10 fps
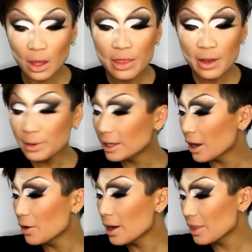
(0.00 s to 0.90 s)
There we
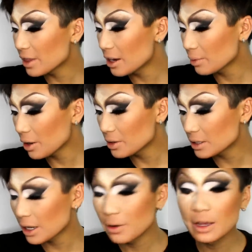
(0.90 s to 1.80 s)
go. And then I'm going to
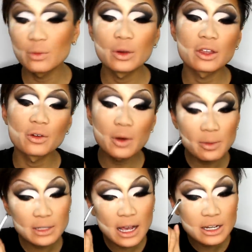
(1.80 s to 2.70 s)
go in with
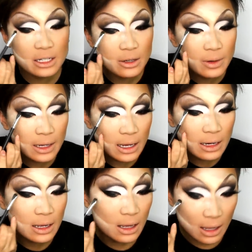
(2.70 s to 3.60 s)
Corrupt eyeshadow
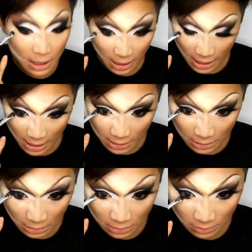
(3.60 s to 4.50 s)
again
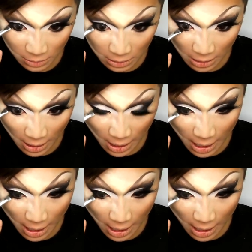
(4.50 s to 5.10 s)
and smudge that